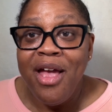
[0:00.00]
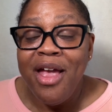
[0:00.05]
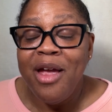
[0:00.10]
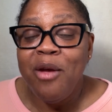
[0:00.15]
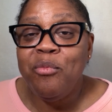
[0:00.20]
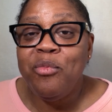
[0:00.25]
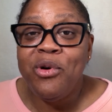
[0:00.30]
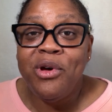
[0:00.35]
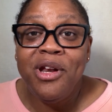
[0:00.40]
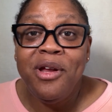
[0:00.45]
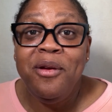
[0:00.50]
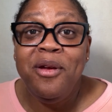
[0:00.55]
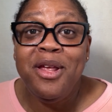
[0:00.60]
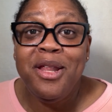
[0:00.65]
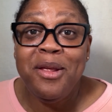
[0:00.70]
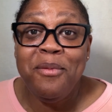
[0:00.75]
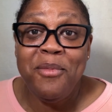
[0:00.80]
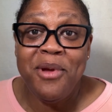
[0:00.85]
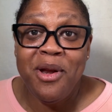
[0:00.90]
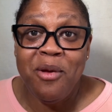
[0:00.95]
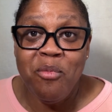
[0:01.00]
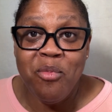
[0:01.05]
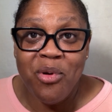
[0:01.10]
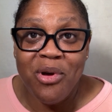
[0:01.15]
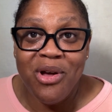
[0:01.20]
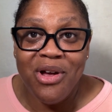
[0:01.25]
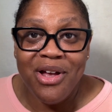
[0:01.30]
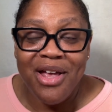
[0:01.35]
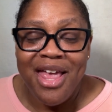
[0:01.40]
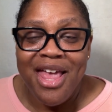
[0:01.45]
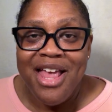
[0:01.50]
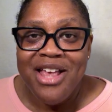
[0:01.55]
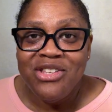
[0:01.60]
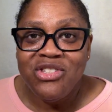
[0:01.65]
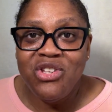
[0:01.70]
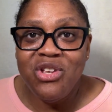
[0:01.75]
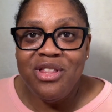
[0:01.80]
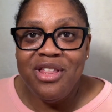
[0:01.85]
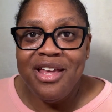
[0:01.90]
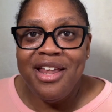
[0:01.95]
and putting them in a book
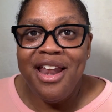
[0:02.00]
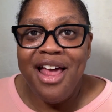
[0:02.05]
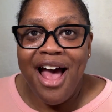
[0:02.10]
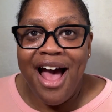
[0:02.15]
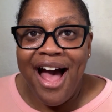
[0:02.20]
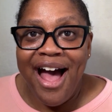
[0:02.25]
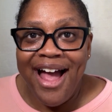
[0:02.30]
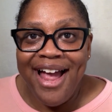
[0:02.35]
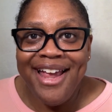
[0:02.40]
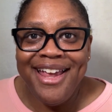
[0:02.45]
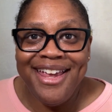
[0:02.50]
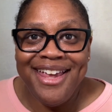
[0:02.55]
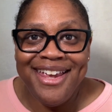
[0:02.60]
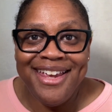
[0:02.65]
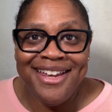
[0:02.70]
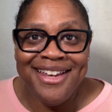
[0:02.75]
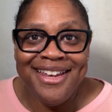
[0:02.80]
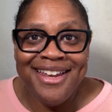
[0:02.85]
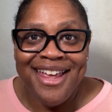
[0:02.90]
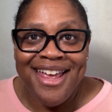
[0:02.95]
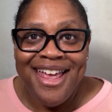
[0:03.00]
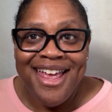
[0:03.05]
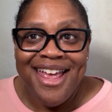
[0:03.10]
so that I can